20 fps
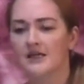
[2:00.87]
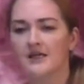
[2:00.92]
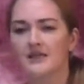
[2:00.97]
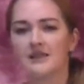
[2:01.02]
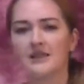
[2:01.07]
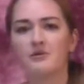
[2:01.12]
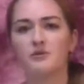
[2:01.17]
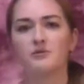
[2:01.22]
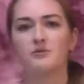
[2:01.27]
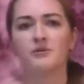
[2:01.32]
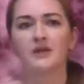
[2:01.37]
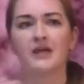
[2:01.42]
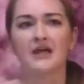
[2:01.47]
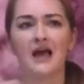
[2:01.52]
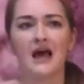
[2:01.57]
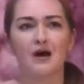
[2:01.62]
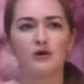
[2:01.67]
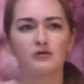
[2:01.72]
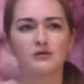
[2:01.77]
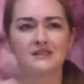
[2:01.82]
they would play
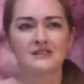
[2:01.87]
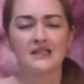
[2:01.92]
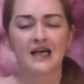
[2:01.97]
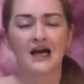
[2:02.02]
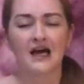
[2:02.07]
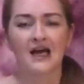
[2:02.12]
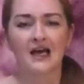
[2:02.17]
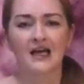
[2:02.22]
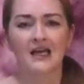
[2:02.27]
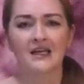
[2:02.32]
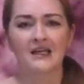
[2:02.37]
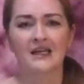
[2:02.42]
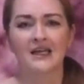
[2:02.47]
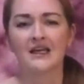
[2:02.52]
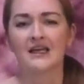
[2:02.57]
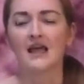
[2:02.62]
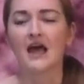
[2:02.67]
outside, and